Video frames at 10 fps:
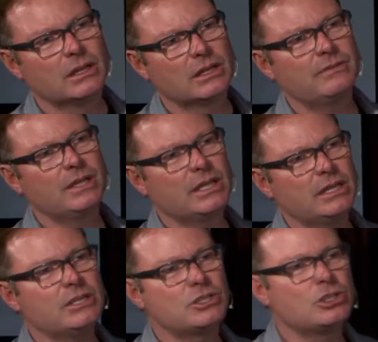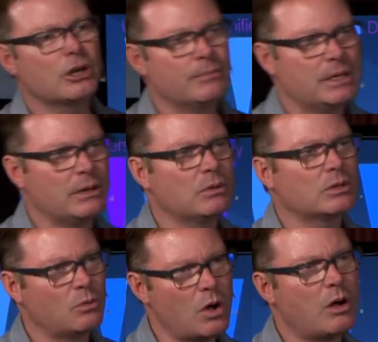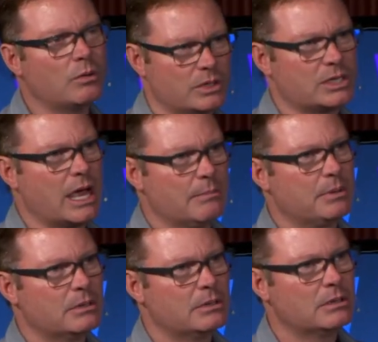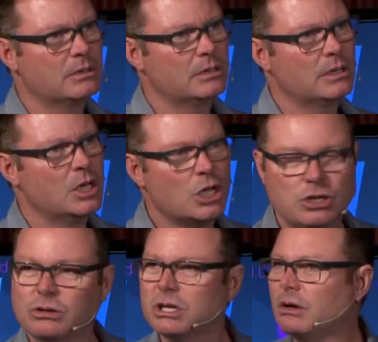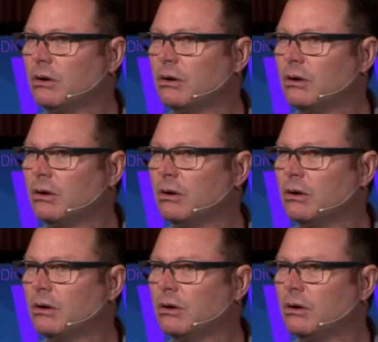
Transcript: living in East Germany when the wall was up? You could